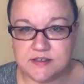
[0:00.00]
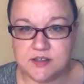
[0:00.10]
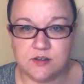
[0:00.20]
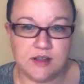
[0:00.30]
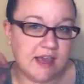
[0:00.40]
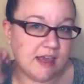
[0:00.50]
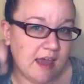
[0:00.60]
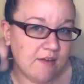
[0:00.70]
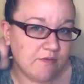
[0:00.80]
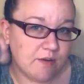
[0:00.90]
So like
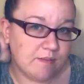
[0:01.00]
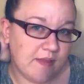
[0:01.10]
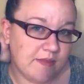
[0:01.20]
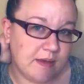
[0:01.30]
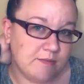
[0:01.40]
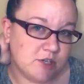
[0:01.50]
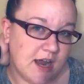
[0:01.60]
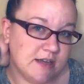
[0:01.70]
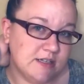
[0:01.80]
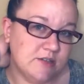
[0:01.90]
every month I'm
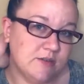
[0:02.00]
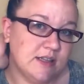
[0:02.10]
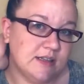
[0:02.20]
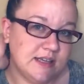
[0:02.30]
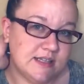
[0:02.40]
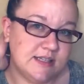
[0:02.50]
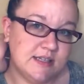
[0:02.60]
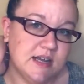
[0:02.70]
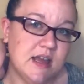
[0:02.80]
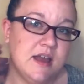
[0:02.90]
trying to do at
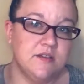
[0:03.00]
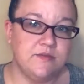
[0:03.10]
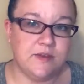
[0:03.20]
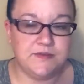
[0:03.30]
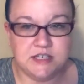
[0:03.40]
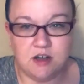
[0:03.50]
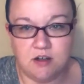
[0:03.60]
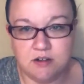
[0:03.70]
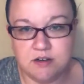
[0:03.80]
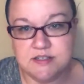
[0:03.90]
least
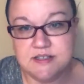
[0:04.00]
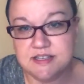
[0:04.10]
$50.